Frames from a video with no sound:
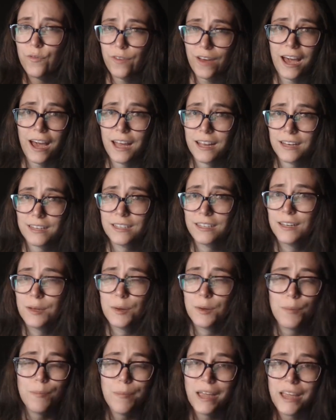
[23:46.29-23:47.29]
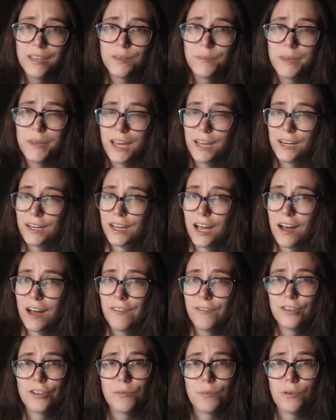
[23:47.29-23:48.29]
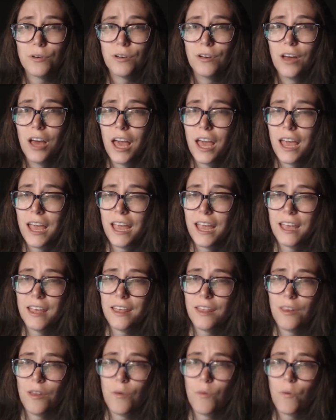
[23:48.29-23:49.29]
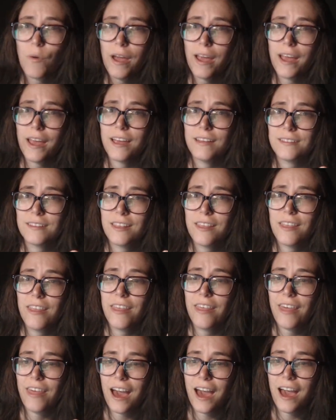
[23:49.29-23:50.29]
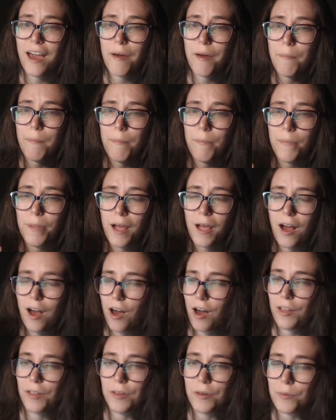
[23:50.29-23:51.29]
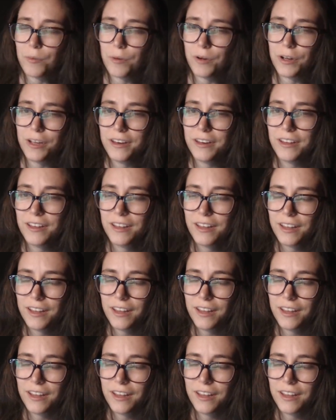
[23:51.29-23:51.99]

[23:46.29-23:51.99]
fat makes me uncomfortable in ways that Hollywood